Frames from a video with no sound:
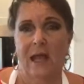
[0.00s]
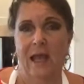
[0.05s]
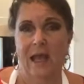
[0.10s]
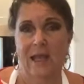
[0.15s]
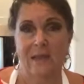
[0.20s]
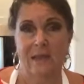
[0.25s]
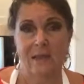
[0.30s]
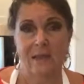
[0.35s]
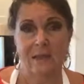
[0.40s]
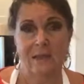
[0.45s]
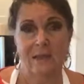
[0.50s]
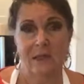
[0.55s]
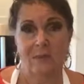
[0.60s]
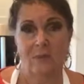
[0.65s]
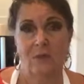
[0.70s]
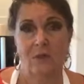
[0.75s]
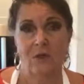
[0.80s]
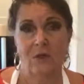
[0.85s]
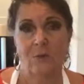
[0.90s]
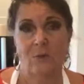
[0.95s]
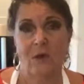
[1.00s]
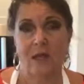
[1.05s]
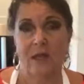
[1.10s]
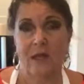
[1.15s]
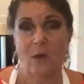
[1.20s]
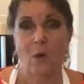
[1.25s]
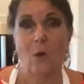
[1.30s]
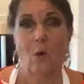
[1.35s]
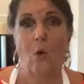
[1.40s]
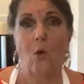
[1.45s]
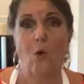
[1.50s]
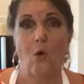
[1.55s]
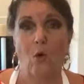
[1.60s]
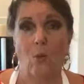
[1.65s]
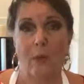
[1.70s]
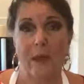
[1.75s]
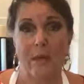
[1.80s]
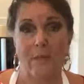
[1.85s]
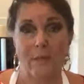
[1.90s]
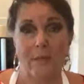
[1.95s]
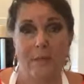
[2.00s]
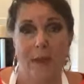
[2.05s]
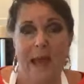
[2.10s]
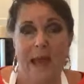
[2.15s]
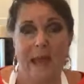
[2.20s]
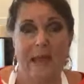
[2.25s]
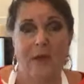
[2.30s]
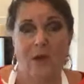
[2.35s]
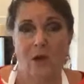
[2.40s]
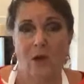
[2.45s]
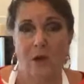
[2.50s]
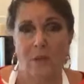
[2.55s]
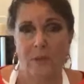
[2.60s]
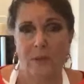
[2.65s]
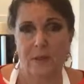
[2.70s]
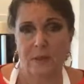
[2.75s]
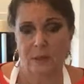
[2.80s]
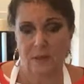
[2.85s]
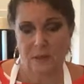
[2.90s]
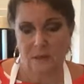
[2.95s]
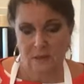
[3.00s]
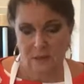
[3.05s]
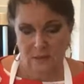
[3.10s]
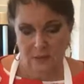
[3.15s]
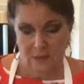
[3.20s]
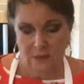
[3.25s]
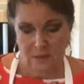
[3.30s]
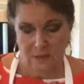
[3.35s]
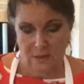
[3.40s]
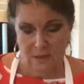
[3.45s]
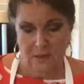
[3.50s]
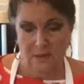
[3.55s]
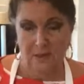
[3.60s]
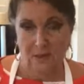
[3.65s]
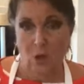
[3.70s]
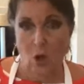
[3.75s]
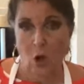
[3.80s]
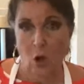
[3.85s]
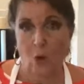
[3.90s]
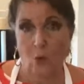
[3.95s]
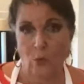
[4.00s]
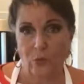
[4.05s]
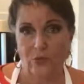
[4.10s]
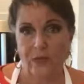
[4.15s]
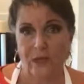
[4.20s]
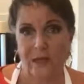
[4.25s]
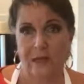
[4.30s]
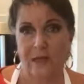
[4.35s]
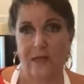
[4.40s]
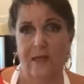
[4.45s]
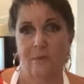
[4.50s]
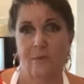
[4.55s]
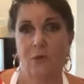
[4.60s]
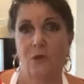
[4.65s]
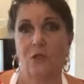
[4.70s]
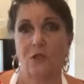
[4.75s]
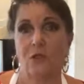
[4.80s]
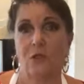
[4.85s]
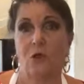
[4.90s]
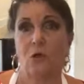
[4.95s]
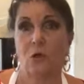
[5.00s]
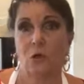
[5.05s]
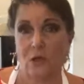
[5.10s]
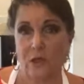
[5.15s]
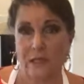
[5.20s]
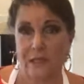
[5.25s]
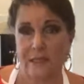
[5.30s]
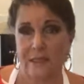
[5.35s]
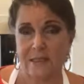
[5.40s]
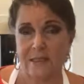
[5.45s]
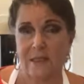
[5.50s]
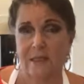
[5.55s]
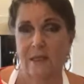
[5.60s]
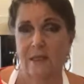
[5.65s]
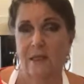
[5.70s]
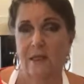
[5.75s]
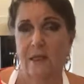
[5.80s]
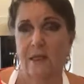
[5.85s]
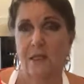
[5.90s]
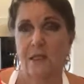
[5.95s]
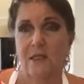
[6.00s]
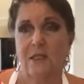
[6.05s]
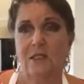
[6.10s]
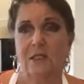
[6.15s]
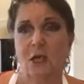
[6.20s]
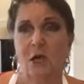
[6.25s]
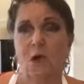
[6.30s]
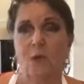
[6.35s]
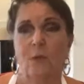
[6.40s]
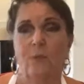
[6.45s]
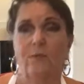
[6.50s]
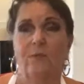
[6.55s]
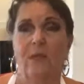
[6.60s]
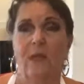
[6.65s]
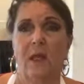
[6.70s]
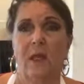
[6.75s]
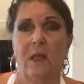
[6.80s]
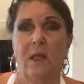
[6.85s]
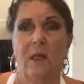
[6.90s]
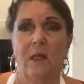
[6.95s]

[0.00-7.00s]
and I'm going to bring it all the way back up, the whole thing. I'm going to cook it. So